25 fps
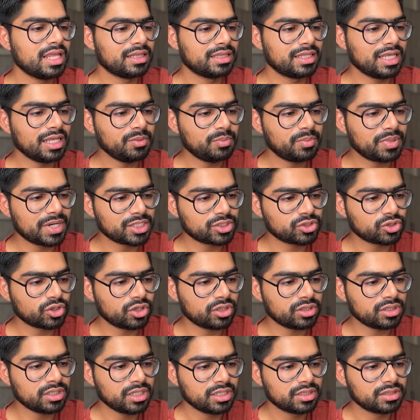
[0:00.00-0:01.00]
Then press
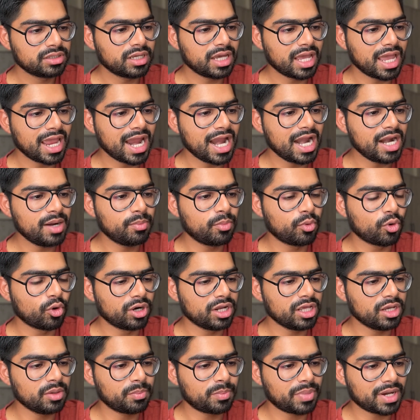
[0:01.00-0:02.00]
on the add
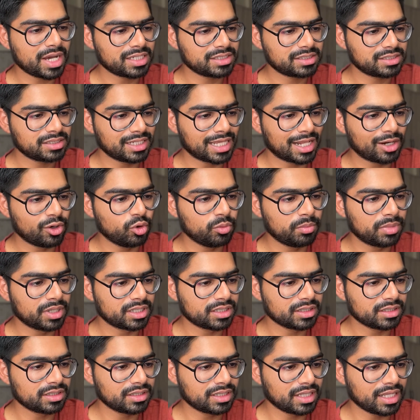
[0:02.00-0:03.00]
boarding pass yellow
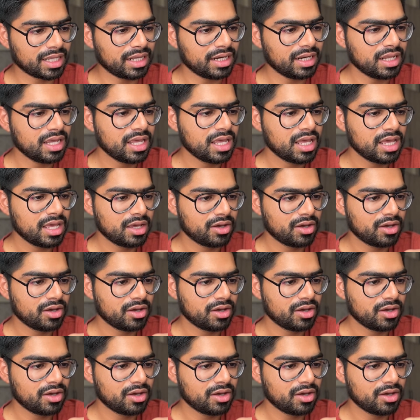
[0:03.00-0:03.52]
button there